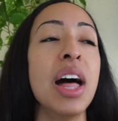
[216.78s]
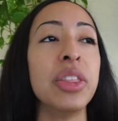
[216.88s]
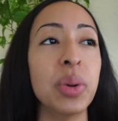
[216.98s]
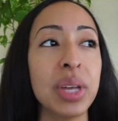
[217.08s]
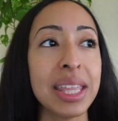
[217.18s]

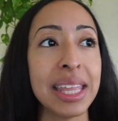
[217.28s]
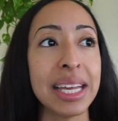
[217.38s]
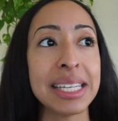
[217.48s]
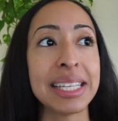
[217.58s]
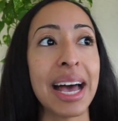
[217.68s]
The only thing
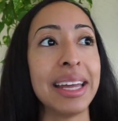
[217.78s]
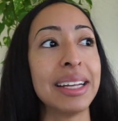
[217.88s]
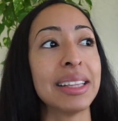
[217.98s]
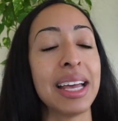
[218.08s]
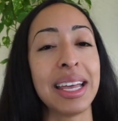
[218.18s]
is that I
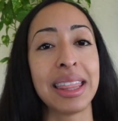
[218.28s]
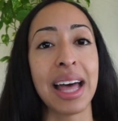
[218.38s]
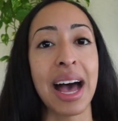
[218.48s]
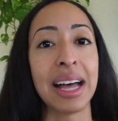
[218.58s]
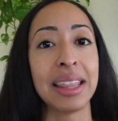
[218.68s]
didn't like
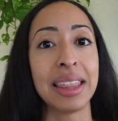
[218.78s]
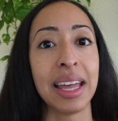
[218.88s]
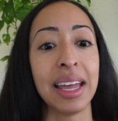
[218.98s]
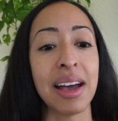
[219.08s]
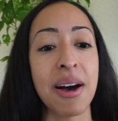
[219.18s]
that
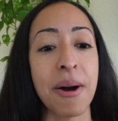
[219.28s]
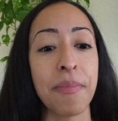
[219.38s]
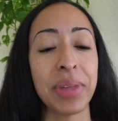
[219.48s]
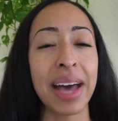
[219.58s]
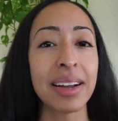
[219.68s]
they
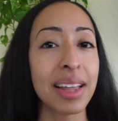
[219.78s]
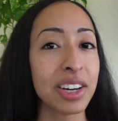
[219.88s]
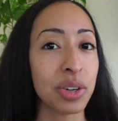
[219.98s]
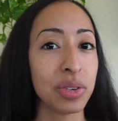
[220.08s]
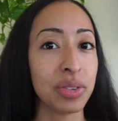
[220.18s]
had a lot
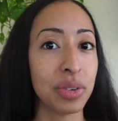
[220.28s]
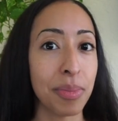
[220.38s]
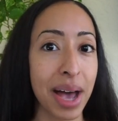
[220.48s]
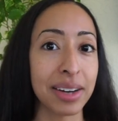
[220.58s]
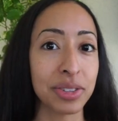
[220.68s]
of
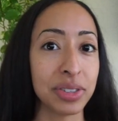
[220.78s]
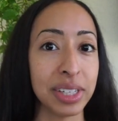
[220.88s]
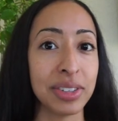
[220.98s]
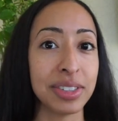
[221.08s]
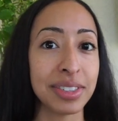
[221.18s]
grammatical
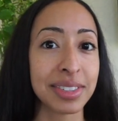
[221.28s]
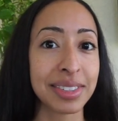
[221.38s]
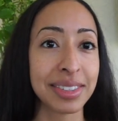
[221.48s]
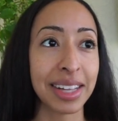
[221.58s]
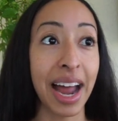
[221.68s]
errors
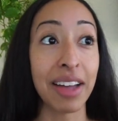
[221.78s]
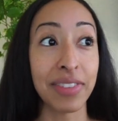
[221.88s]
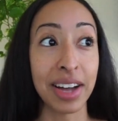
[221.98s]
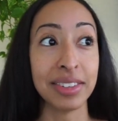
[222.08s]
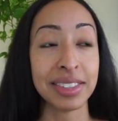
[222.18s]
that I
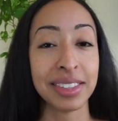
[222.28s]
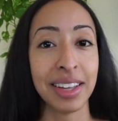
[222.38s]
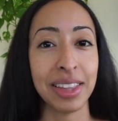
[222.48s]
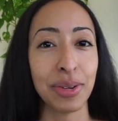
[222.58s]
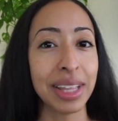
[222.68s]
found,
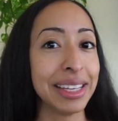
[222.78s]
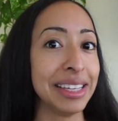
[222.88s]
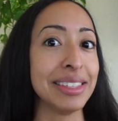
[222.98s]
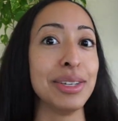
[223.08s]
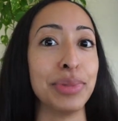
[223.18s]
and they were
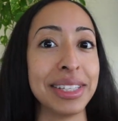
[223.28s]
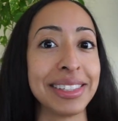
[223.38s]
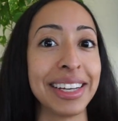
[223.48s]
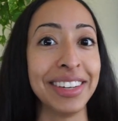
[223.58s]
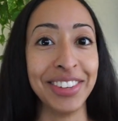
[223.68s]
easy ones,
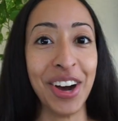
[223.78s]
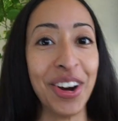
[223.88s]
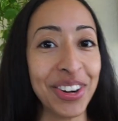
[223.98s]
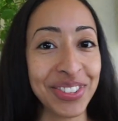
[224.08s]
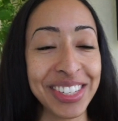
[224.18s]
not even
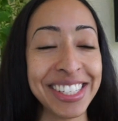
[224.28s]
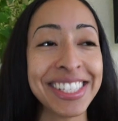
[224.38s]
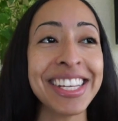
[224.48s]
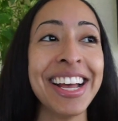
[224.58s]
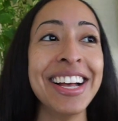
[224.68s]
hard ones.
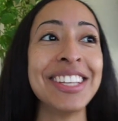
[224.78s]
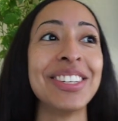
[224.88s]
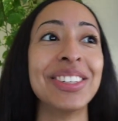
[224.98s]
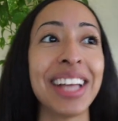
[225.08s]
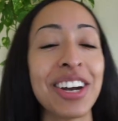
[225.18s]

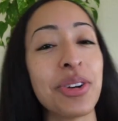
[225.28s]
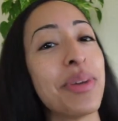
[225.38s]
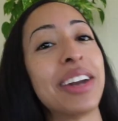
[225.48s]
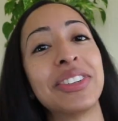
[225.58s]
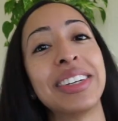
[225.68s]
So a lot of
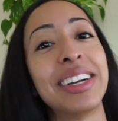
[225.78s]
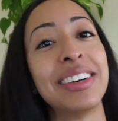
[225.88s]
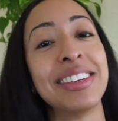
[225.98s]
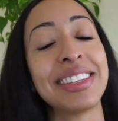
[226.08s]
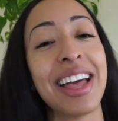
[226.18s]
grammatical
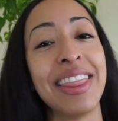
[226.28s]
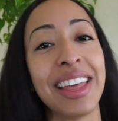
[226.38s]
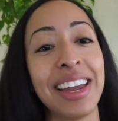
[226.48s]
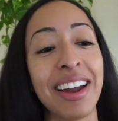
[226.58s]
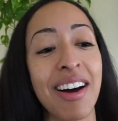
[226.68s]
errors, and
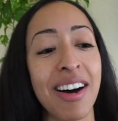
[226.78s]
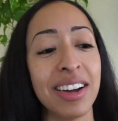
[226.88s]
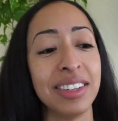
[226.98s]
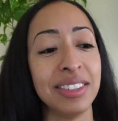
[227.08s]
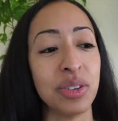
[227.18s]
then
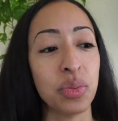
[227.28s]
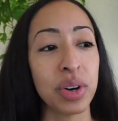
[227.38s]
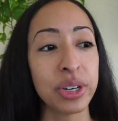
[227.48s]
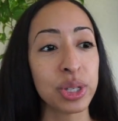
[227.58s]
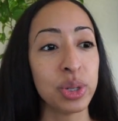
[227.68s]
on
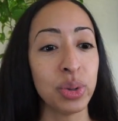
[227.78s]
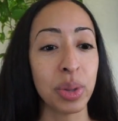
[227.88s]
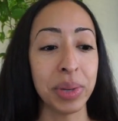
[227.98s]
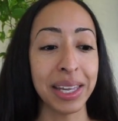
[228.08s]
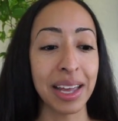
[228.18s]
1 or 2 of the
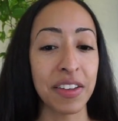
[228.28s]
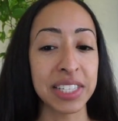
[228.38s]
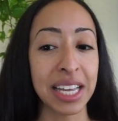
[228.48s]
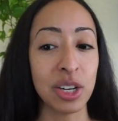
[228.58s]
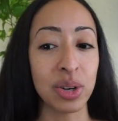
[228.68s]

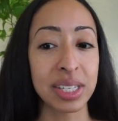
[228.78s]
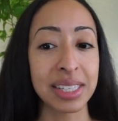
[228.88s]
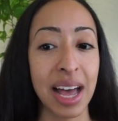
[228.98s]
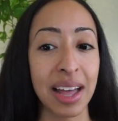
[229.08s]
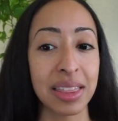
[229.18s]
PDFs, I noticed
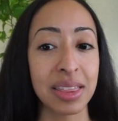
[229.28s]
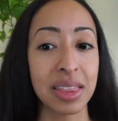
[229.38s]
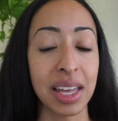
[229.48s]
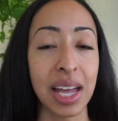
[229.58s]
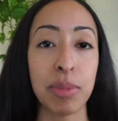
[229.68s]
that
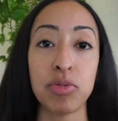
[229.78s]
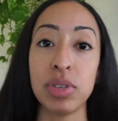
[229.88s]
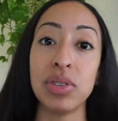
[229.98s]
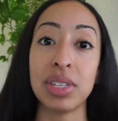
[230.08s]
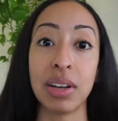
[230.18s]
they kept
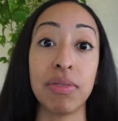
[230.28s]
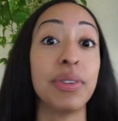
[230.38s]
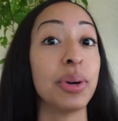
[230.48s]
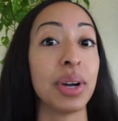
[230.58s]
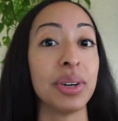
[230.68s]
reusing a
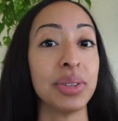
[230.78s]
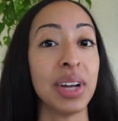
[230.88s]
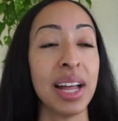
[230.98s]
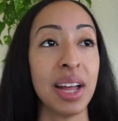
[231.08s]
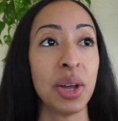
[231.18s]
photo,
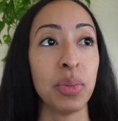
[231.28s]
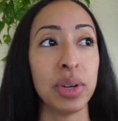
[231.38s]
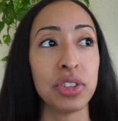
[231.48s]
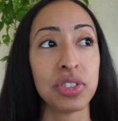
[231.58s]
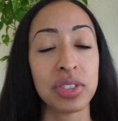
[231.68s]

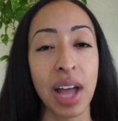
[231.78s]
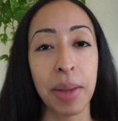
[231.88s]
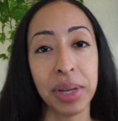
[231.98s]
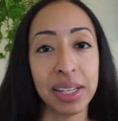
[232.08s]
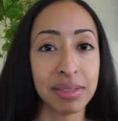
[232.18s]
which, I
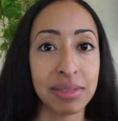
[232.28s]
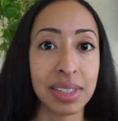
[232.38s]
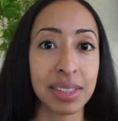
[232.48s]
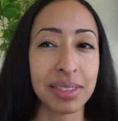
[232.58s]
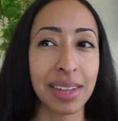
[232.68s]
mean,
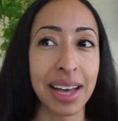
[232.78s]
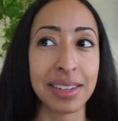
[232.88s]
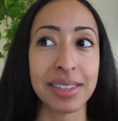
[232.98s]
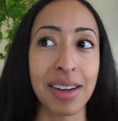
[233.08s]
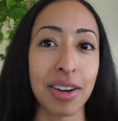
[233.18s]
out of
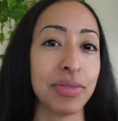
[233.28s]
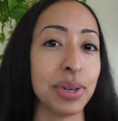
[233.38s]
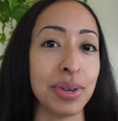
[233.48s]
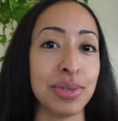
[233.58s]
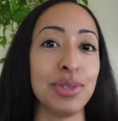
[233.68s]
stock
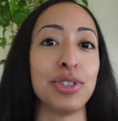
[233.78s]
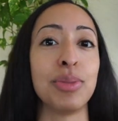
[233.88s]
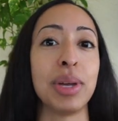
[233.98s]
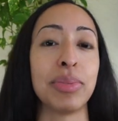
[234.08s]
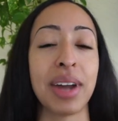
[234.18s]
photos, you should
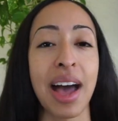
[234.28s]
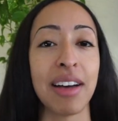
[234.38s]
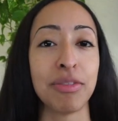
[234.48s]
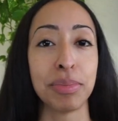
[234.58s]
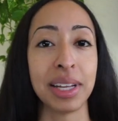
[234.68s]
be able to
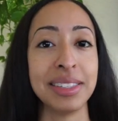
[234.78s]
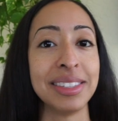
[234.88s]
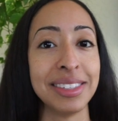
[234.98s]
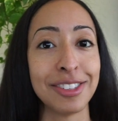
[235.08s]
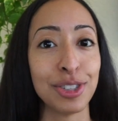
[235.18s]
have
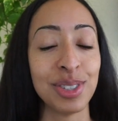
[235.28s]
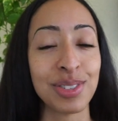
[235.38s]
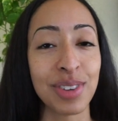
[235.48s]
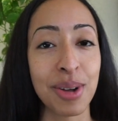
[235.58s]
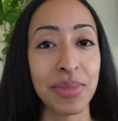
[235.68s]
plenty to choose
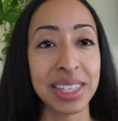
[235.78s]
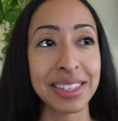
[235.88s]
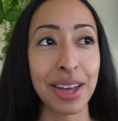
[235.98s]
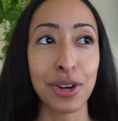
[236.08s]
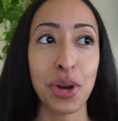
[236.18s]
from. And
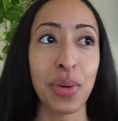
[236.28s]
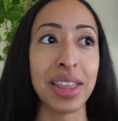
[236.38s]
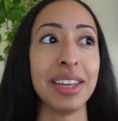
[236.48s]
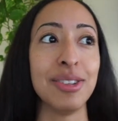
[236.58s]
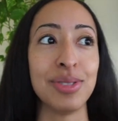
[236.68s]
so I don't know why
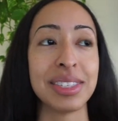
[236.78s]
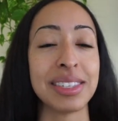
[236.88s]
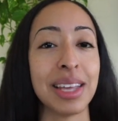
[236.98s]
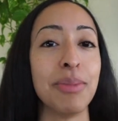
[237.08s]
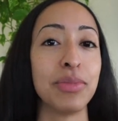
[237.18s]
they use the
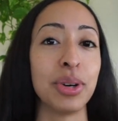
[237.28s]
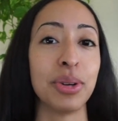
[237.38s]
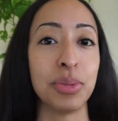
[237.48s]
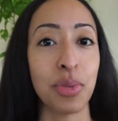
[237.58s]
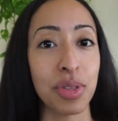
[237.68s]
same
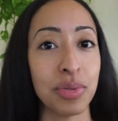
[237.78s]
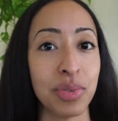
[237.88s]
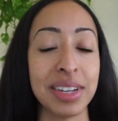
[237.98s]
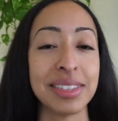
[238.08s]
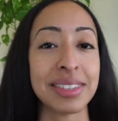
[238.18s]
photo more than
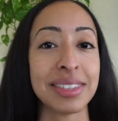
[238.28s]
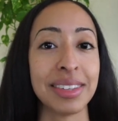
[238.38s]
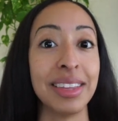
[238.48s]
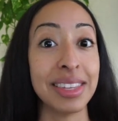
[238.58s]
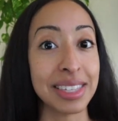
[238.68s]
once
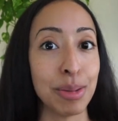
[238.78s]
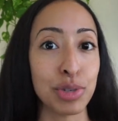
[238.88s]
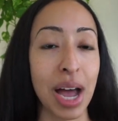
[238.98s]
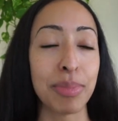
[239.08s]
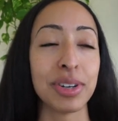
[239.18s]
in the same
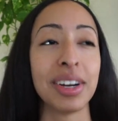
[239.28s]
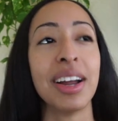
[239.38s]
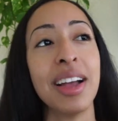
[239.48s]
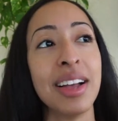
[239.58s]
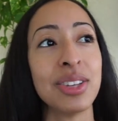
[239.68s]
chapter.
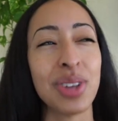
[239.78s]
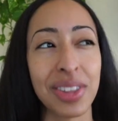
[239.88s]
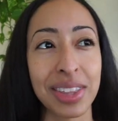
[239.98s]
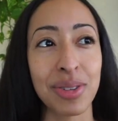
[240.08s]
So I thought that